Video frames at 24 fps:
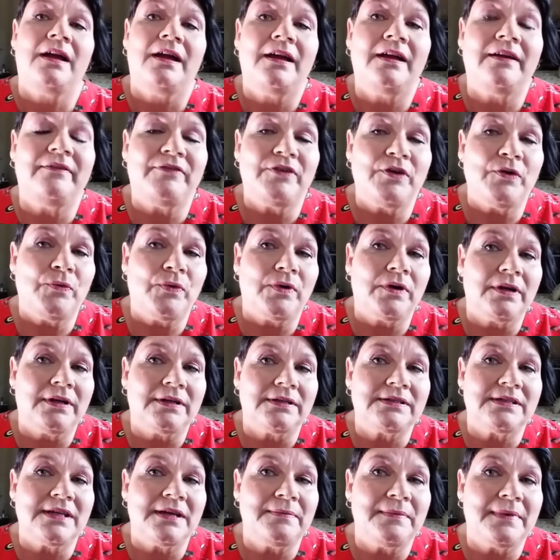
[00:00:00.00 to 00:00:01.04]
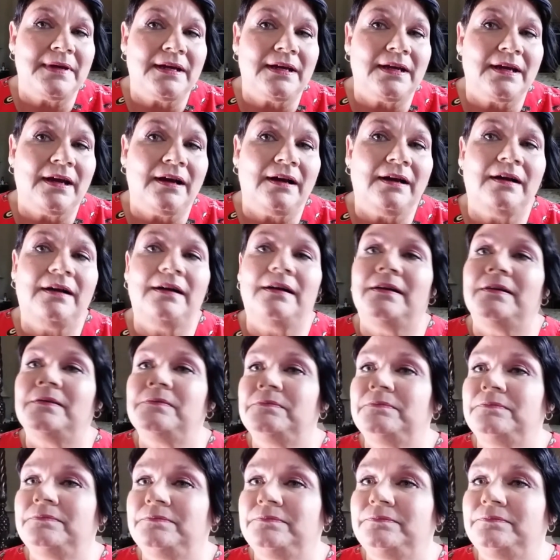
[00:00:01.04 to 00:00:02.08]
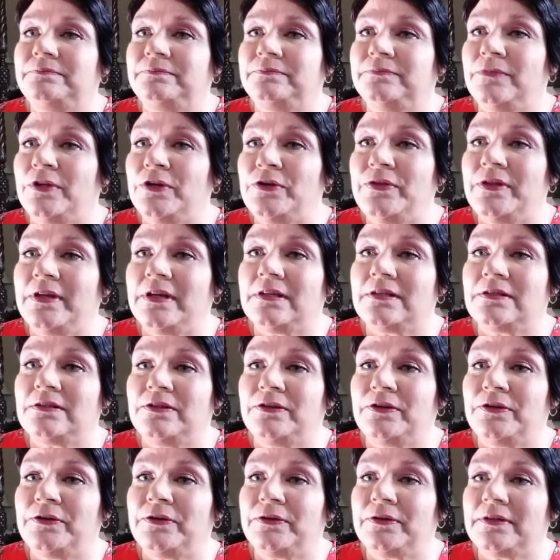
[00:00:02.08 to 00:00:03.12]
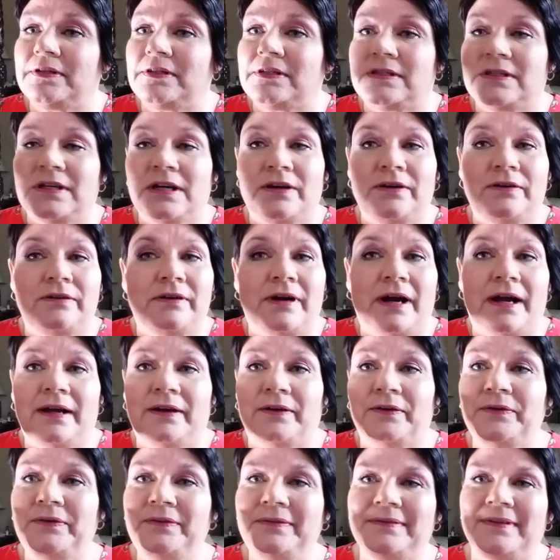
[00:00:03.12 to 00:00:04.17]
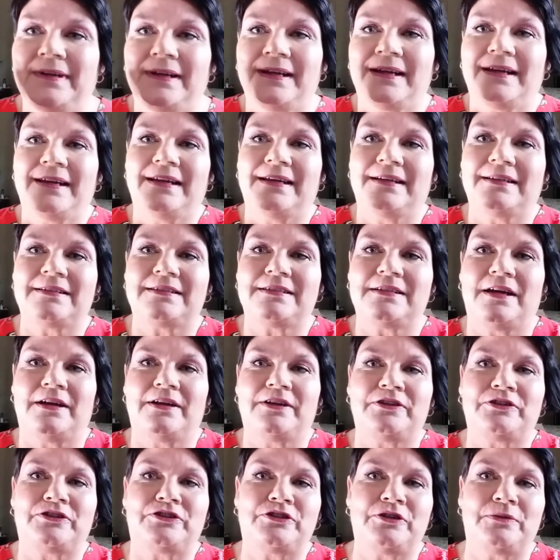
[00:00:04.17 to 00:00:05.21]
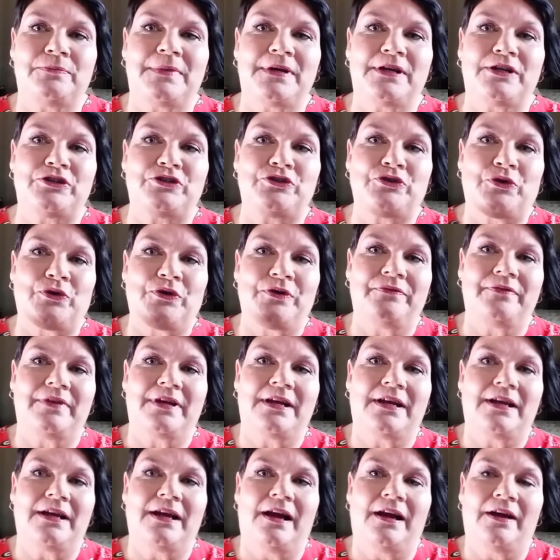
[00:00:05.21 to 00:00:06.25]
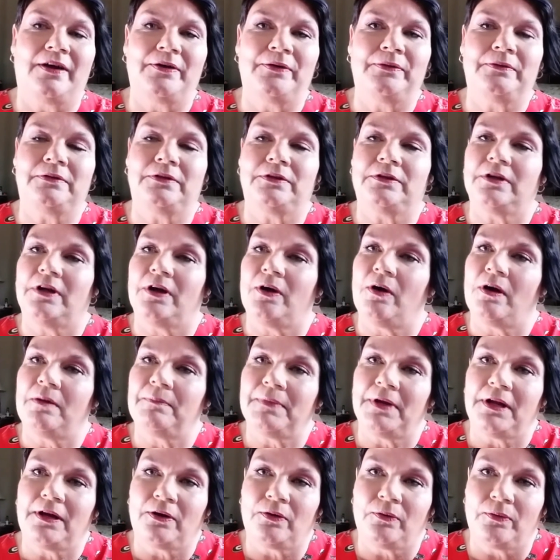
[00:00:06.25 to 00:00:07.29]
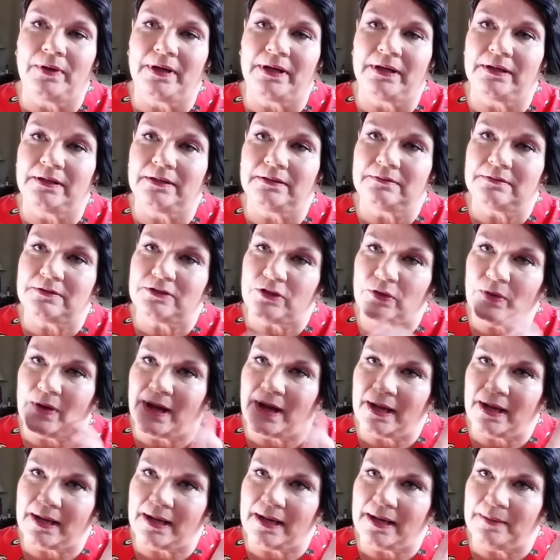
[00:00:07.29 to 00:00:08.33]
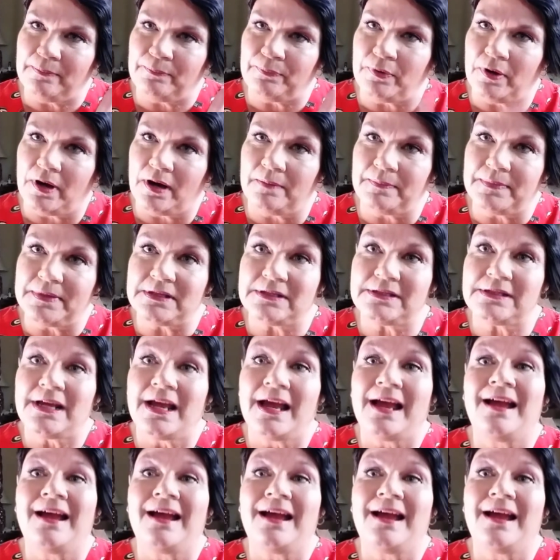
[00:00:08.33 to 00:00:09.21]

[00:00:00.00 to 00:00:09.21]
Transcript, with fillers: If you want to see me uh, do this look, stick around. It's a, should be a short video. You know I'm long-winded, so I can't promise.